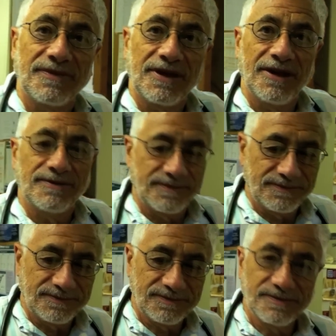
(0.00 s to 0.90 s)
Now, how does
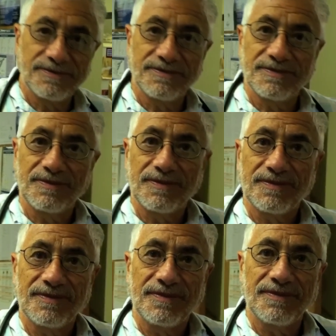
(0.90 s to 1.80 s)
a cat
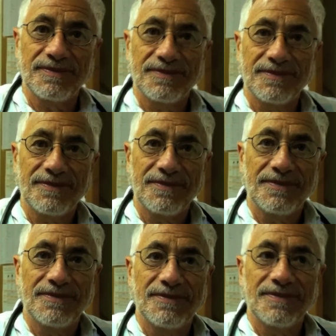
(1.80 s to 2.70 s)
become a
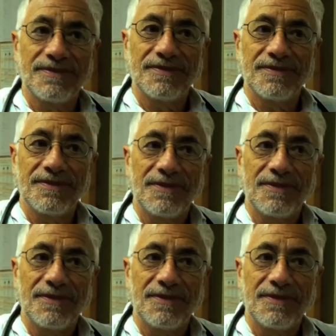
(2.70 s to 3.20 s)
donor cat?